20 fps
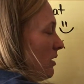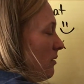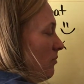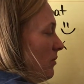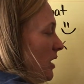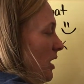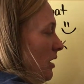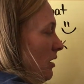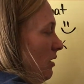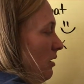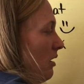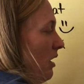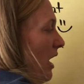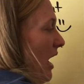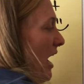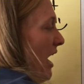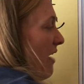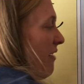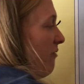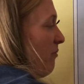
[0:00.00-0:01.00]
number.
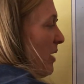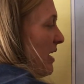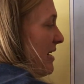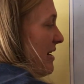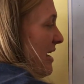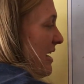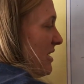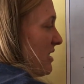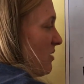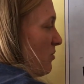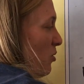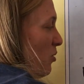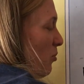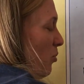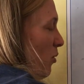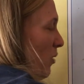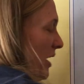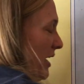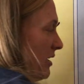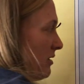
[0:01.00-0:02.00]
I have my decimal
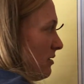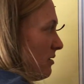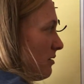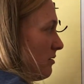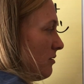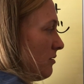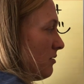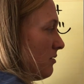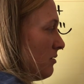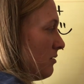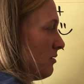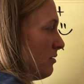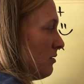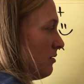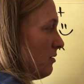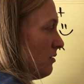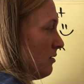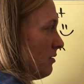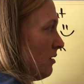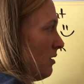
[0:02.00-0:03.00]
point.
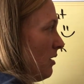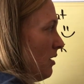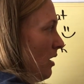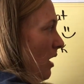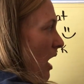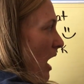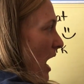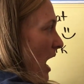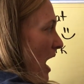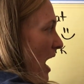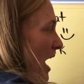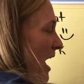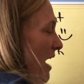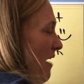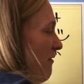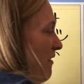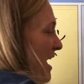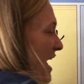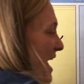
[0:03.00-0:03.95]
I have